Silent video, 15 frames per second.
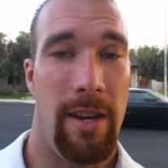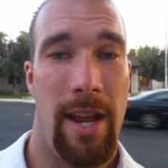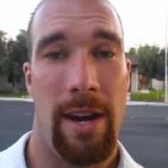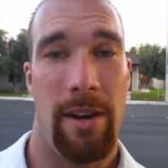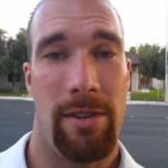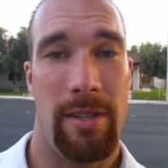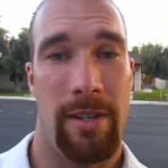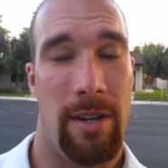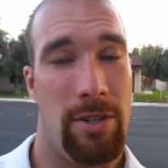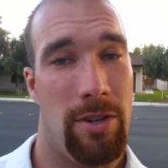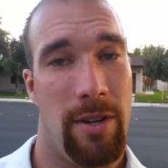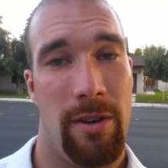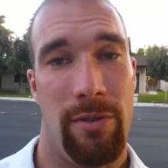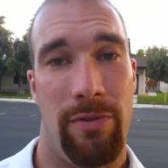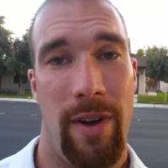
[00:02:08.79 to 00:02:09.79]
Henderson as
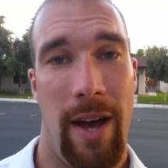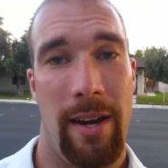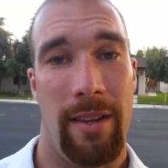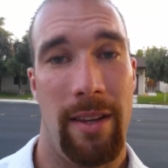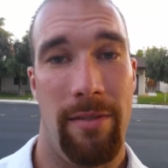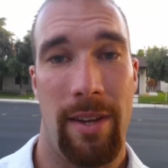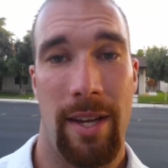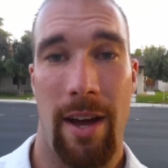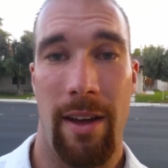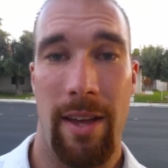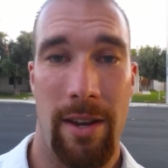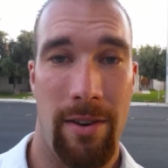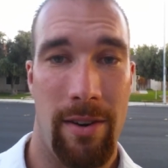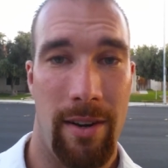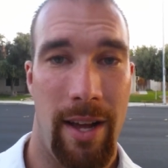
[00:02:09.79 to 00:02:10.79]
you're going to find living out
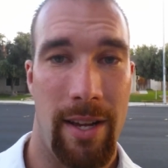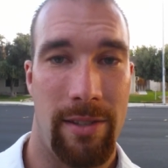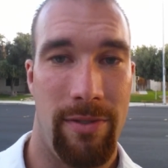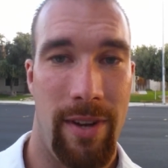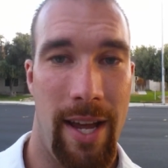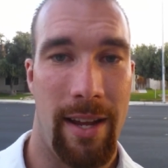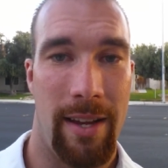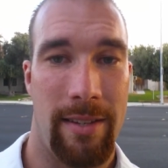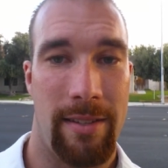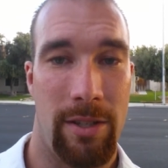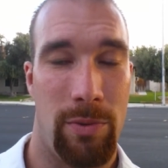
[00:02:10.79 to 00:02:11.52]
here in Las Vegas.